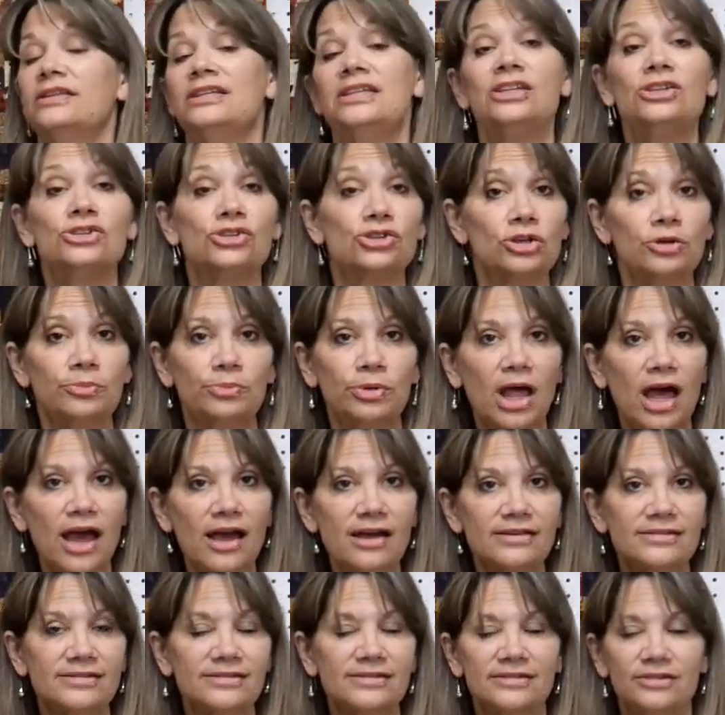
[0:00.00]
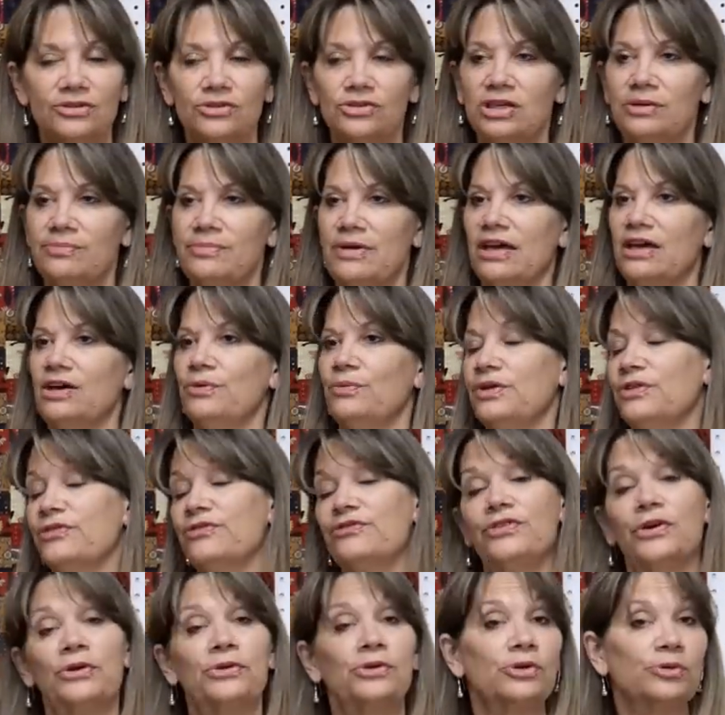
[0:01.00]
t-shirt blocks. You can make it with
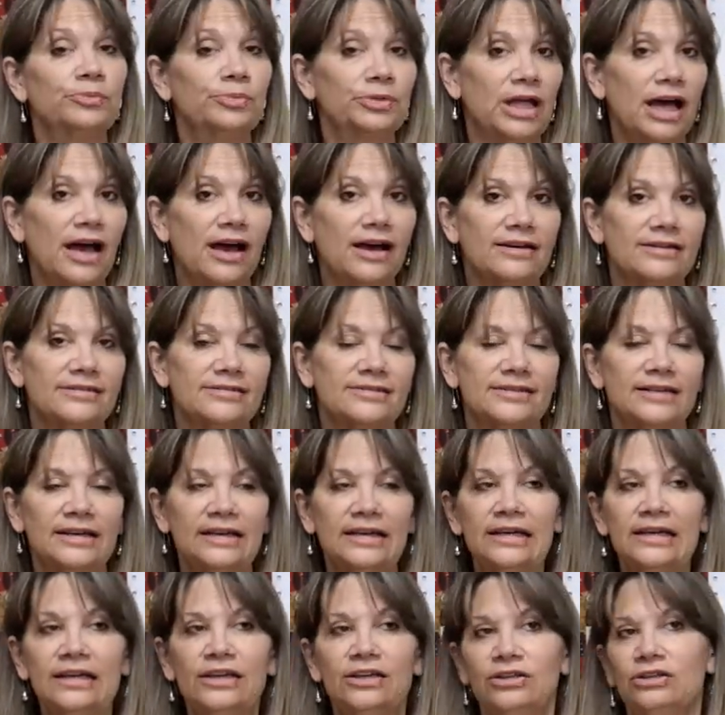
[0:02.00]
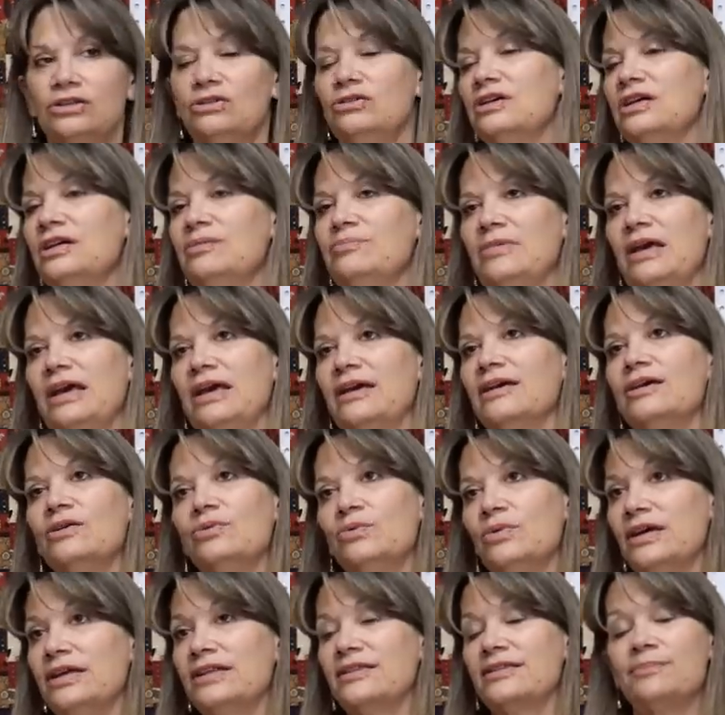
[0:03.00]
photo blocks. You can make it
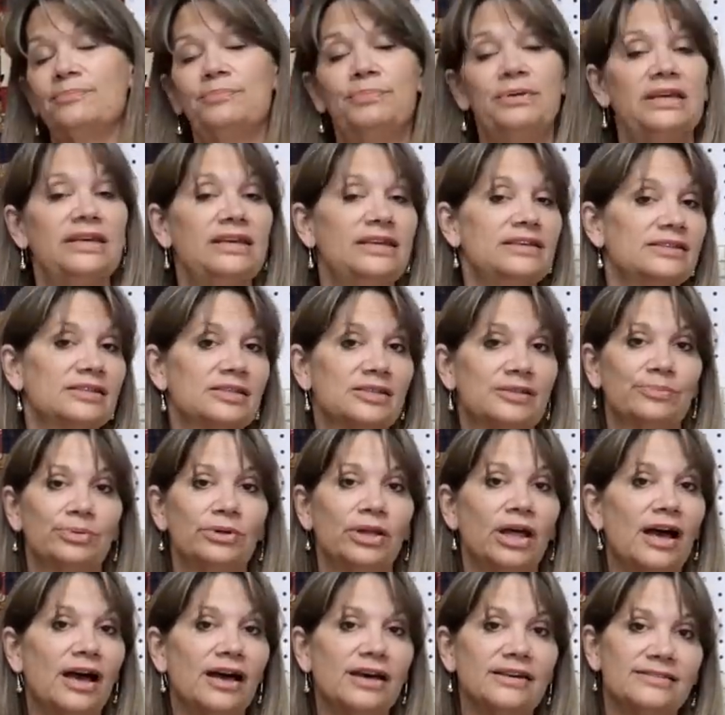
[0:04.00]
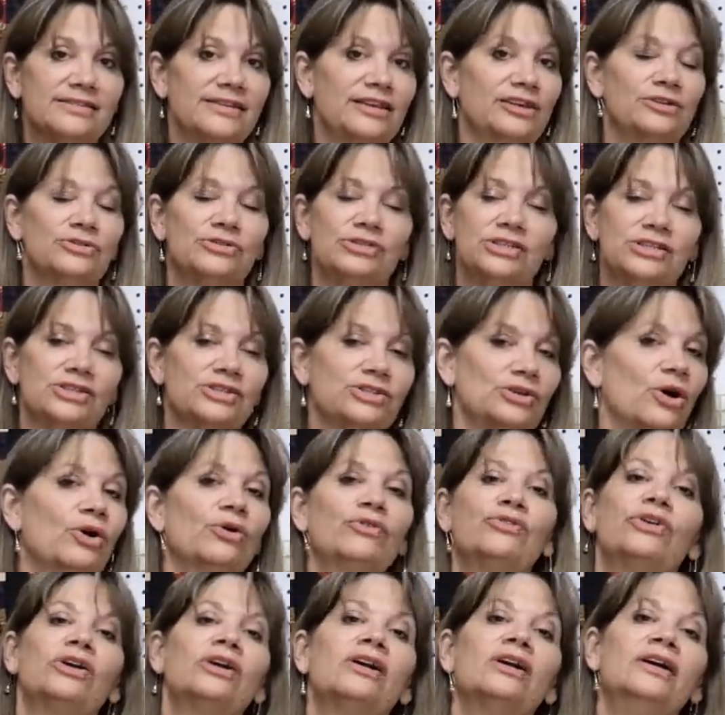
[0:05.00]
with pieced blocks that you're just
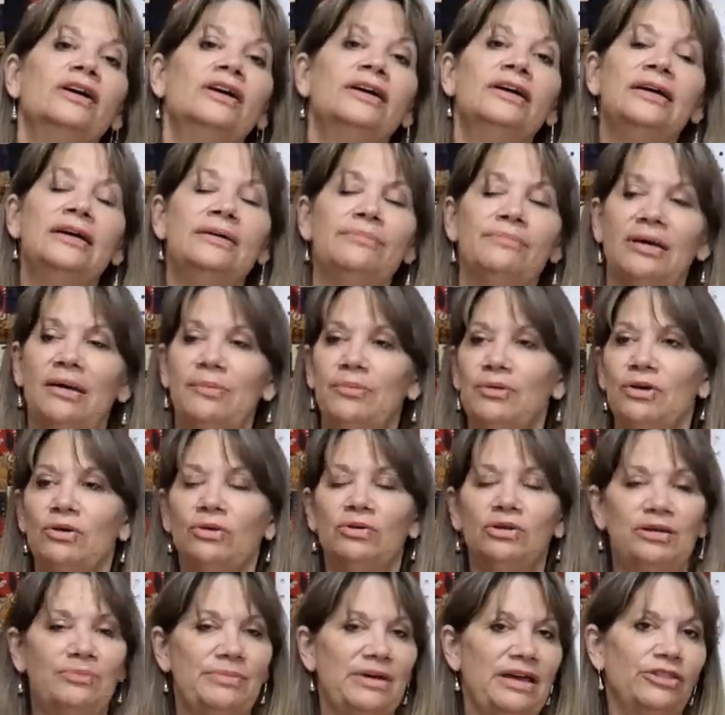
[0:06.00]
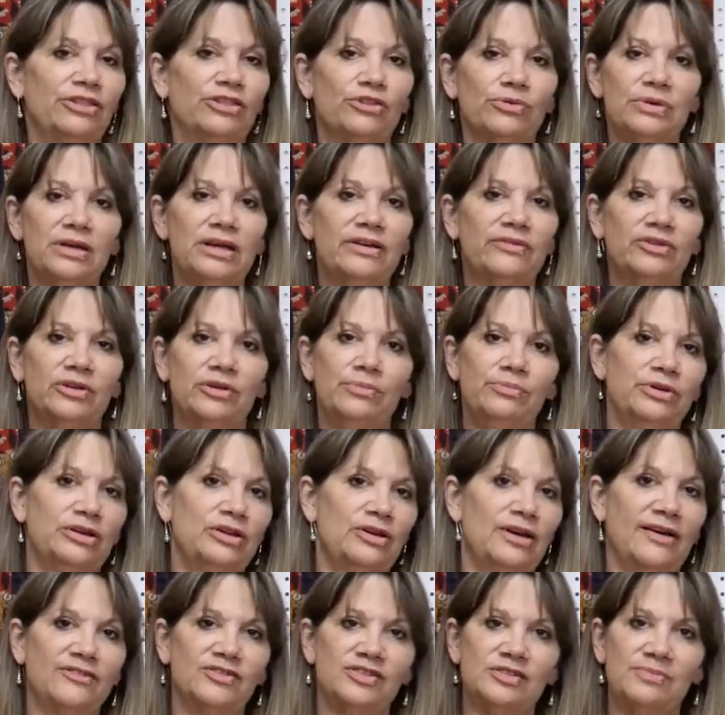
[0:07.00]
over. Maybe you only made three of them, but
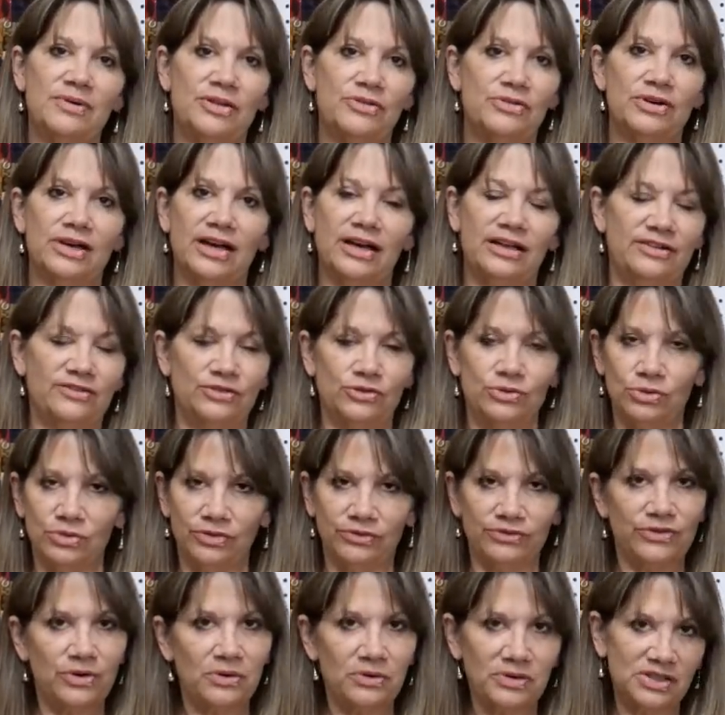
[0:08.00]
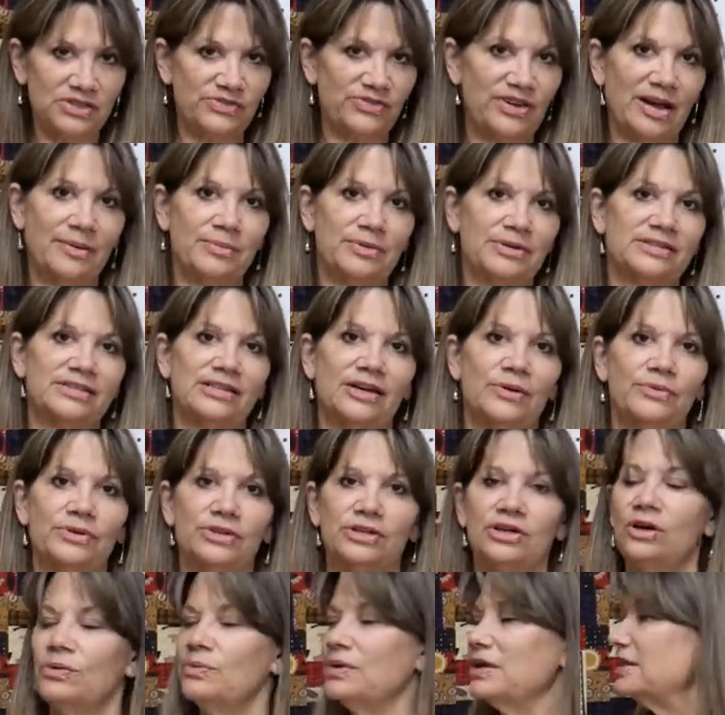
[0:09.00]
you have some other kind of cool focus fabrics that
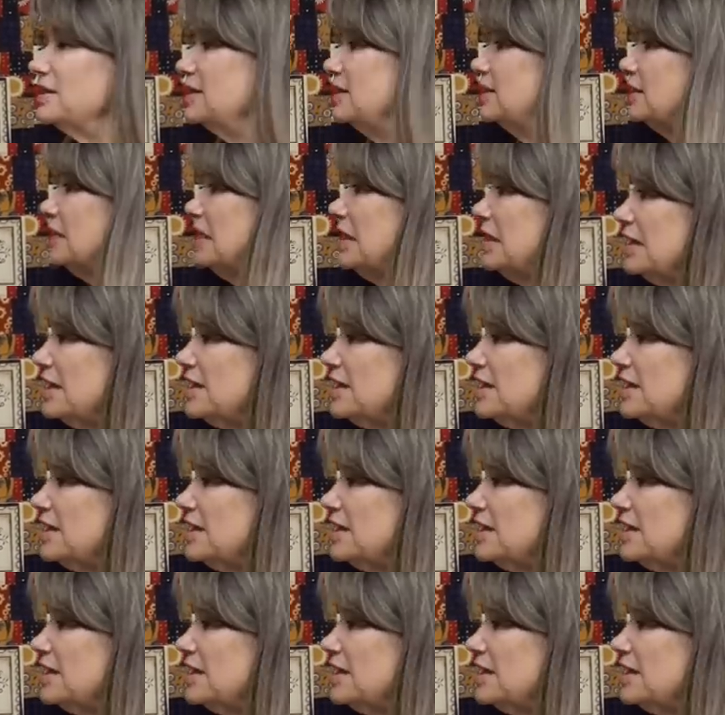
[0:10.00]
would go with it.